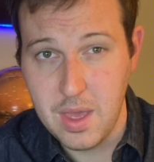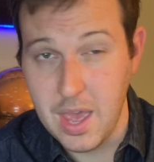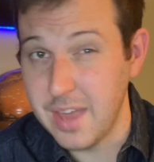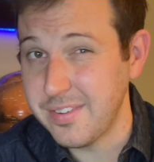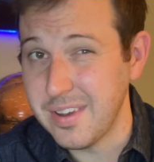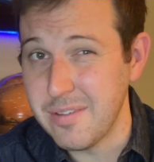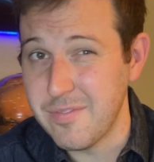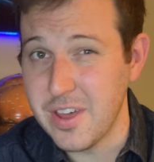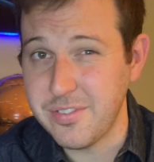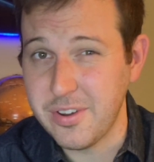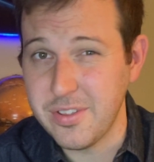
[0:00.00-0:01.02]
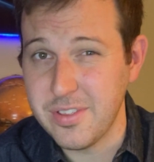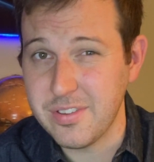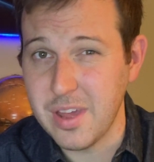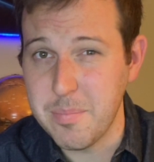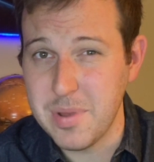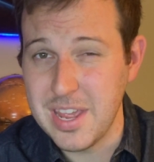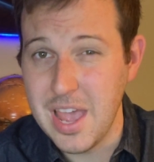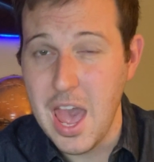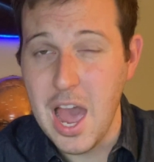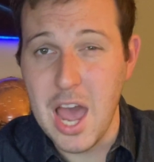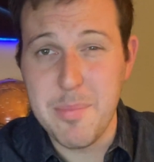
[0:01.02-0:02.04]
As an investor in this company,
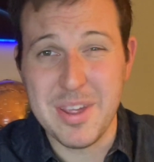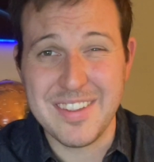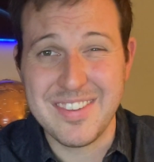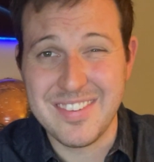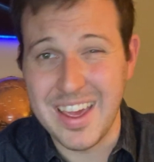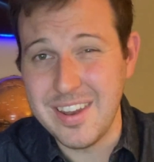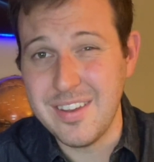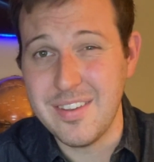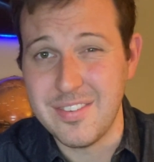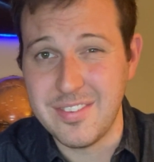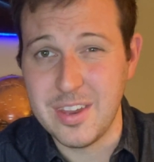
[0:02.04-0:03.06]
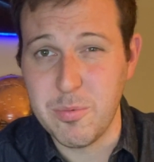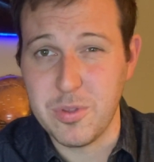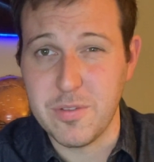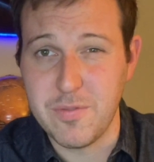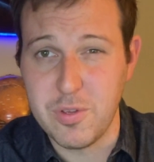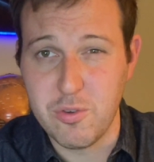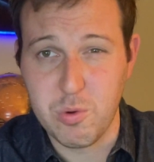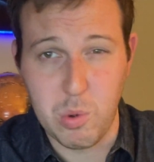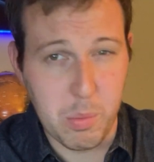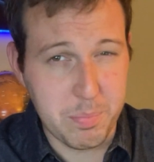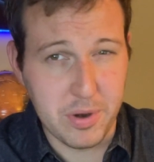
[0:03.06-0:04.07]
I'm excited to see what the future
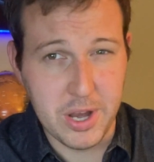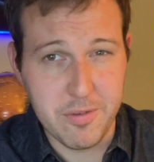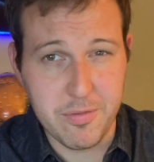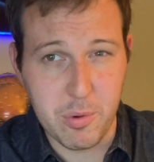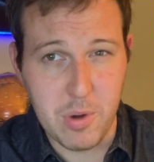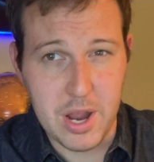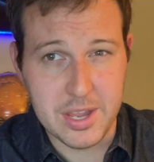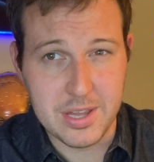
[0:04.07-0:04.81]
will bring for Rocket